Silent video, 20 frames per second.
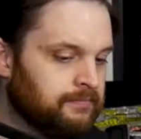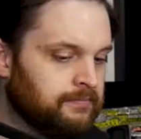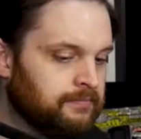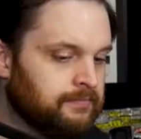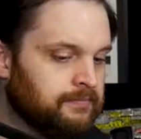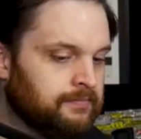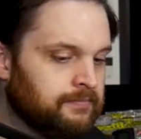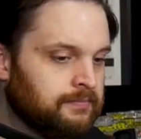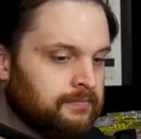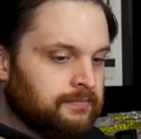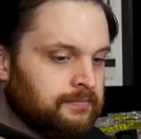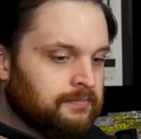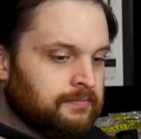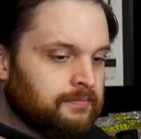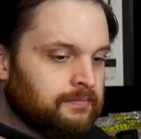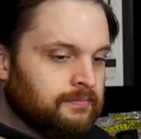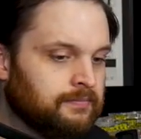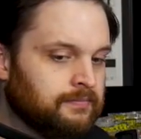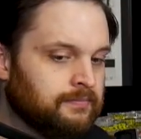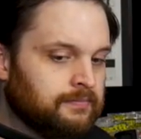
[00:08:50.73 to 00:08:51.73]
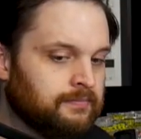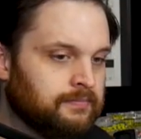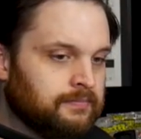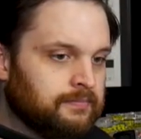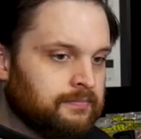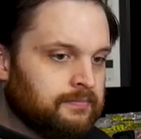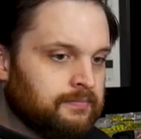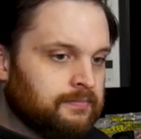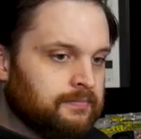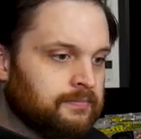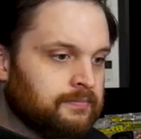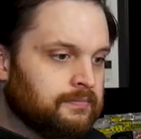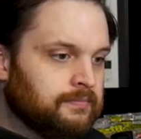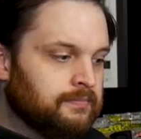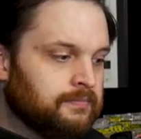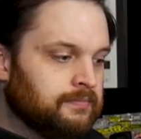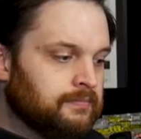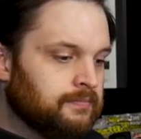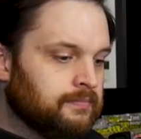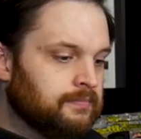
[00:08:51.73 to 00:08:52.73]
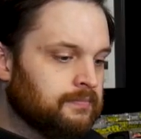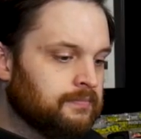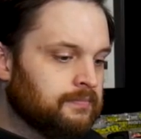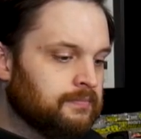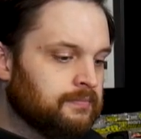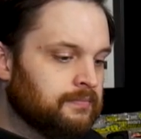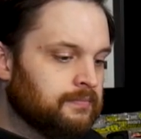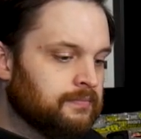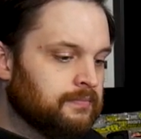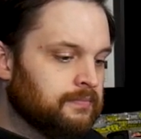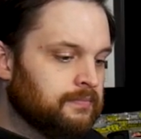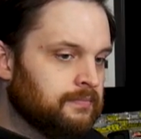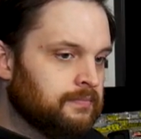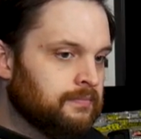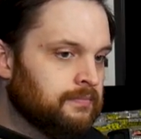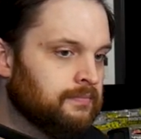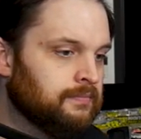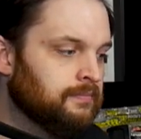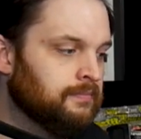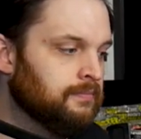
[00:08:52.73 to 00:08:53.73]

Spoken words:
(not speaking)